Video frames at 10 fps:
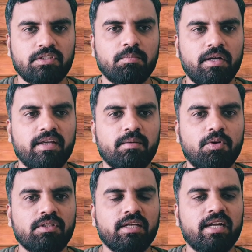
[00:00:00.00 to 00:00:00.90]
some higher
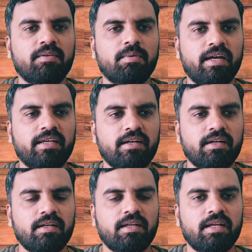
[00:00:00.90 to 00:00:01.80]
amount, the yield will be higher.
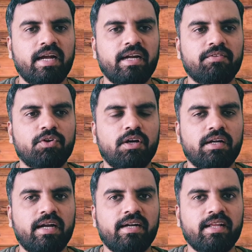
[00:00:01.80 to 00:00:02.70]
And if you
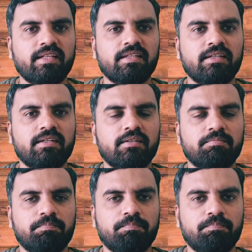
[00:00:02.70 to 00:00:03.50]
are entering the,